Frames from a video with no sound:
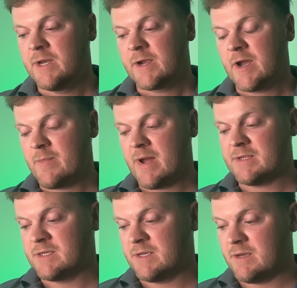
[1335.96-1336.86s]
going
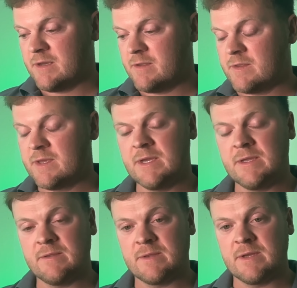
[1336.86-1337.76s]
back to
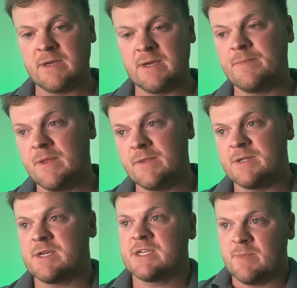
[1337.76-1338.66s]
the
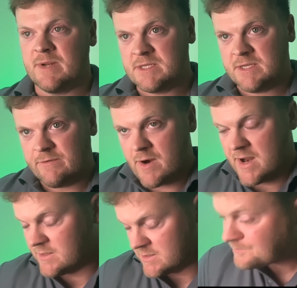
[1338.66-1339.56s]
undigestibility of grains,